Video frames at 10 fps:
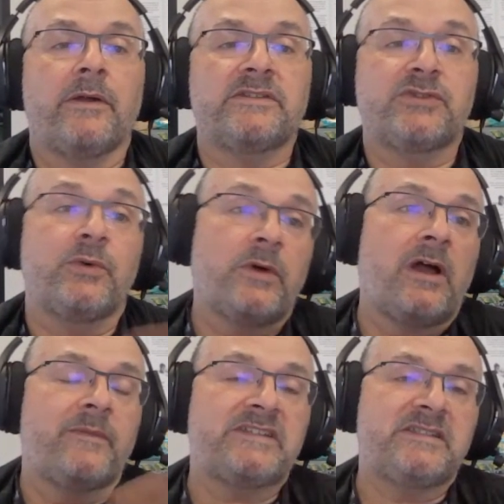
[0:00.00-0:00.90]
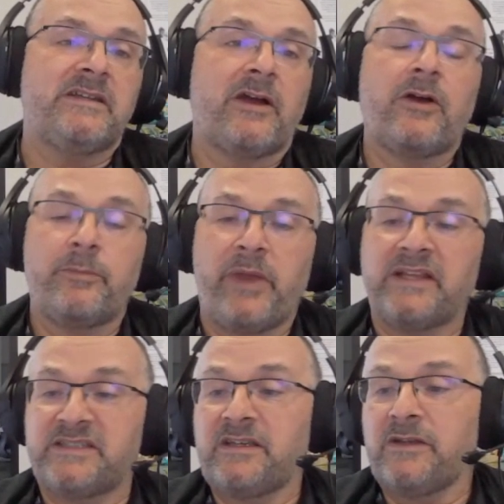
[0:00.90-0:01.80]
So obviously there are
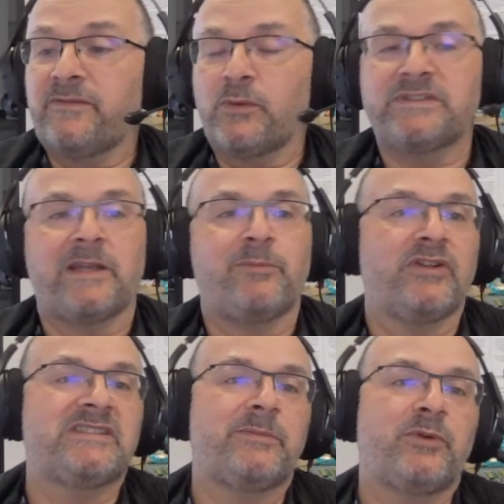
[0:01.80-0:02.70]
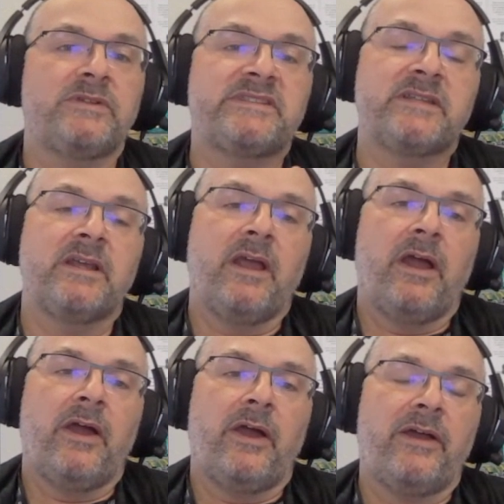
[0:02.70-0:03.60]
basic InfoSec principles.
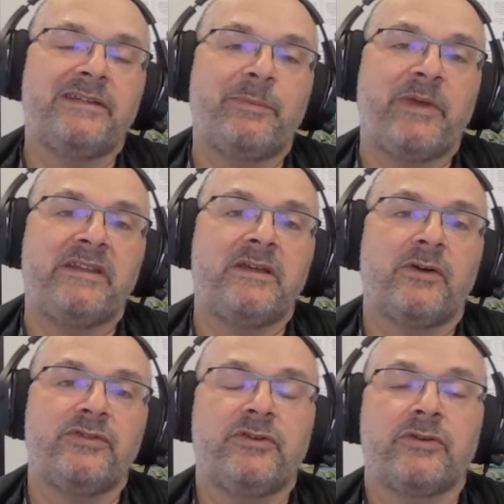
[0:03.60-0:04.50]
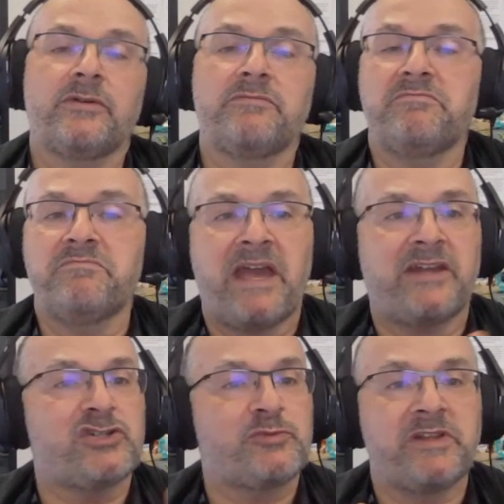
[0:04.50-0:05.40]
Depending on your
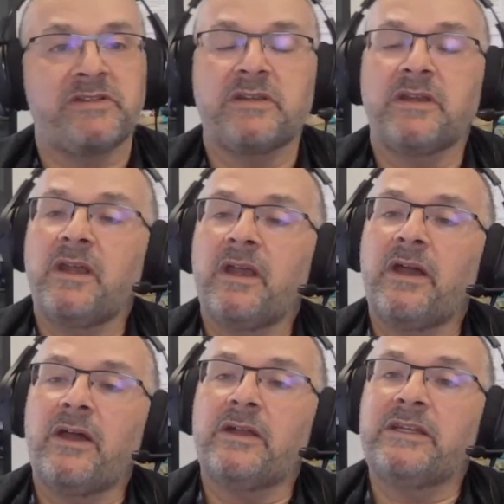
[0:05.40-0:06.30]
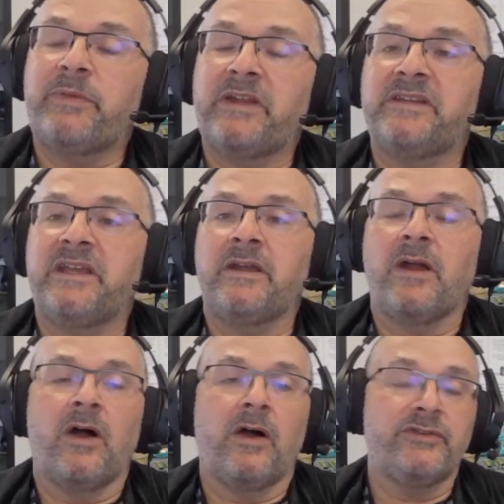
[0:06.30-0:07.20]
management, depending
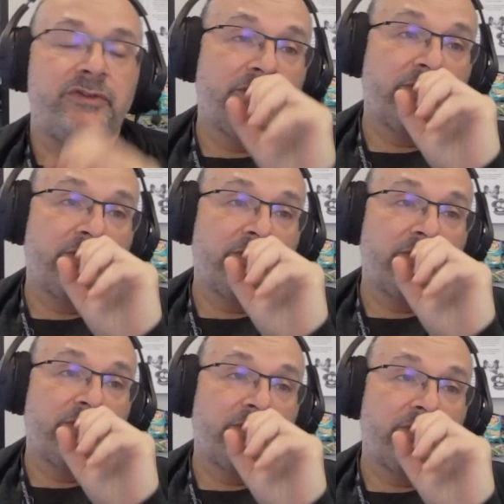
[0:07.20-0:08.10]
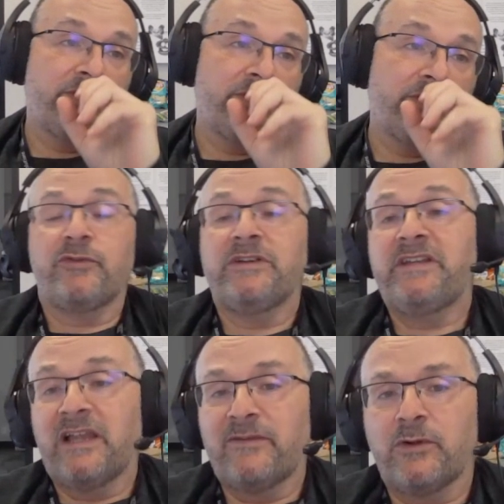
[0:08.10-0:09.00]
on the
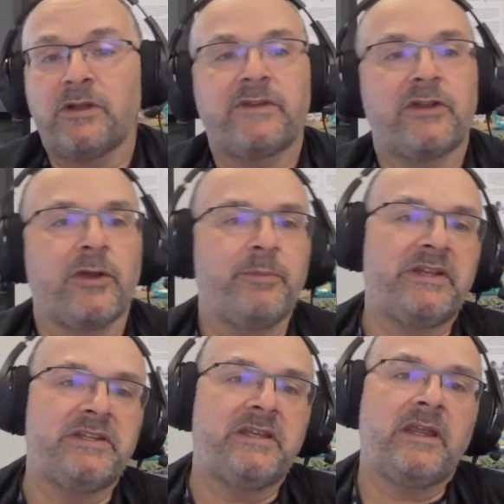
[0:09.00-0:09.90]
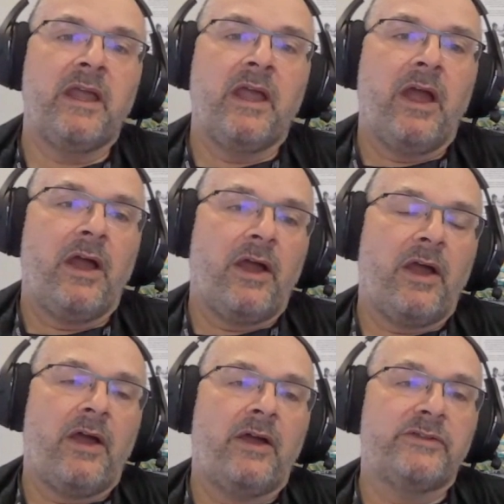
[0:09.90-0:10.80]
maturity level of the company,
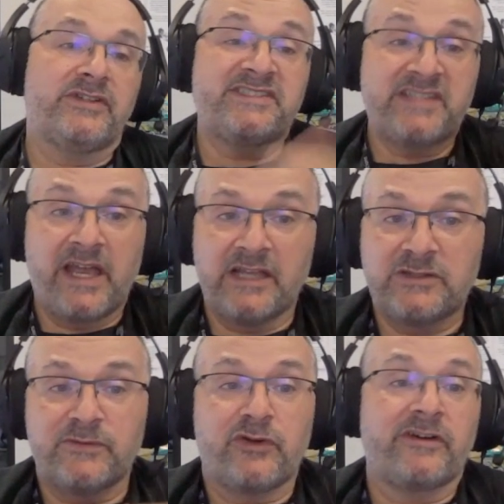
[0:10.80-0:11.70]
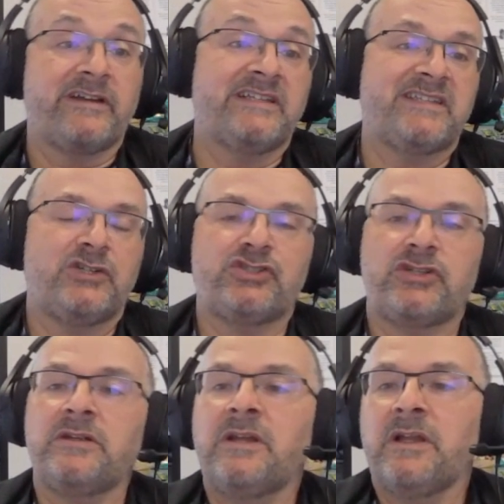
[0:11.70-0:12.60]
the size of the
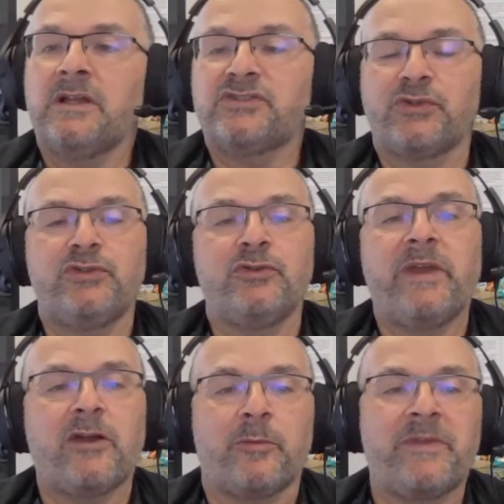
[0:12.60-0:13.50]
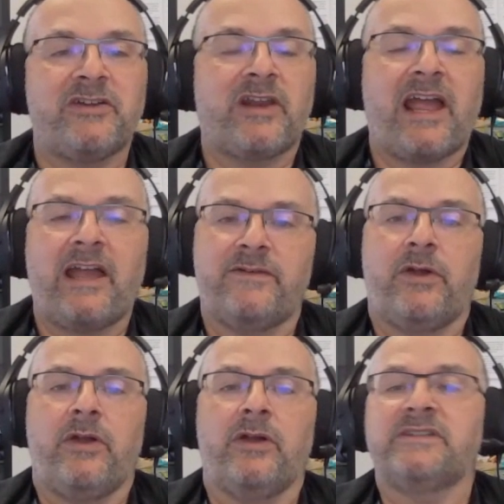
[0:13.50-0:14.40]
organization. So you may or may not have
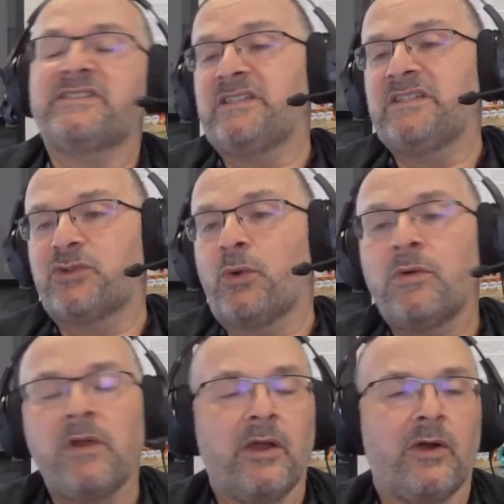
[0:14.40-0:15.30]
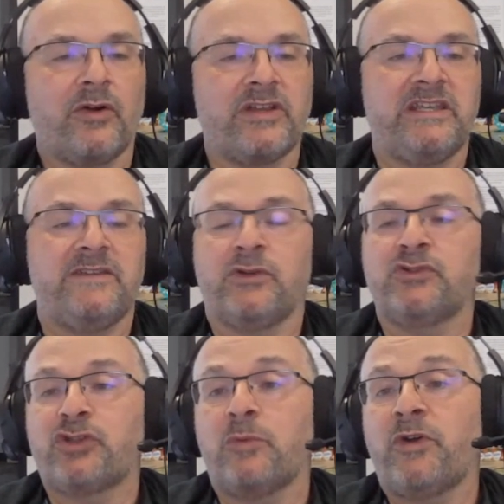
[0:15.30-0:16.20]
a CISO or
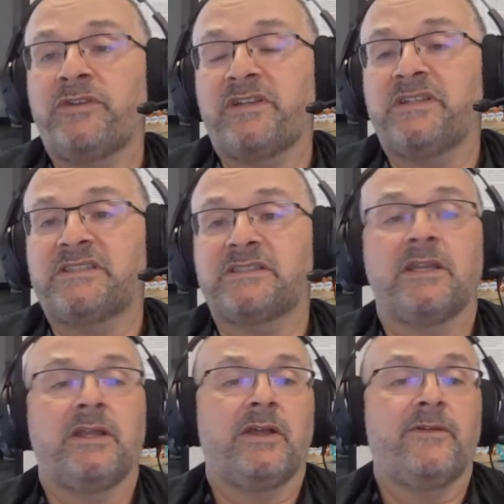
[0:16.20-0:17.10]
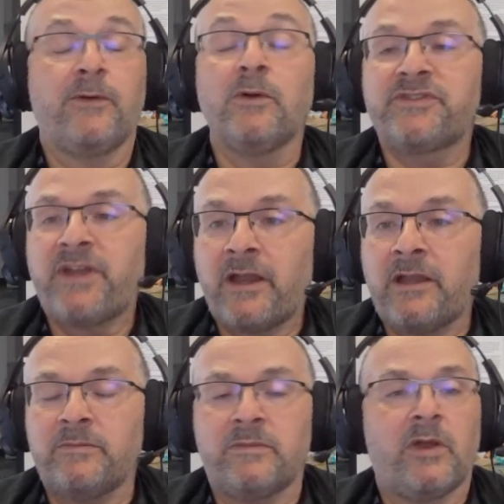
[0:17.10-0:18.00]
even someone that is
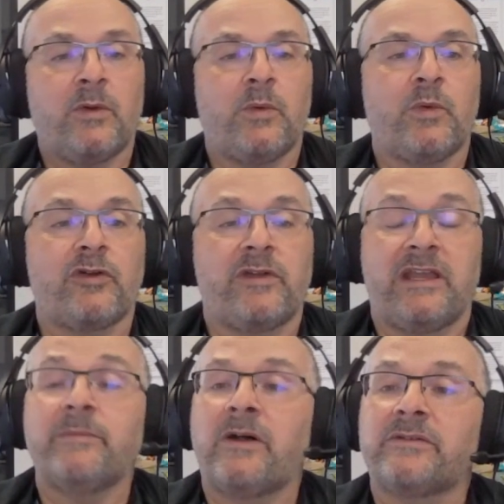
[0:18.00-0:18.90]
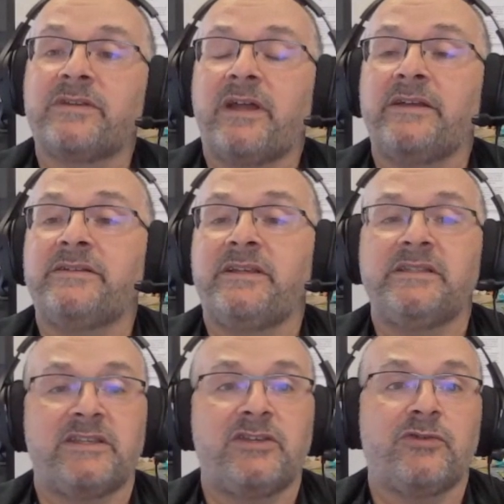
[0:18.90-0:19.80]
full-time worrying about
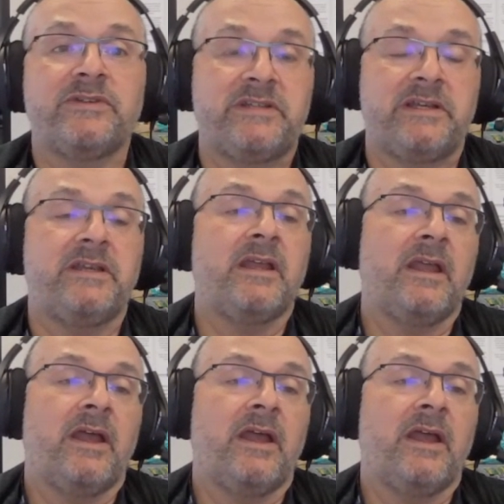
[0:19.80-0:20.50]
IT security.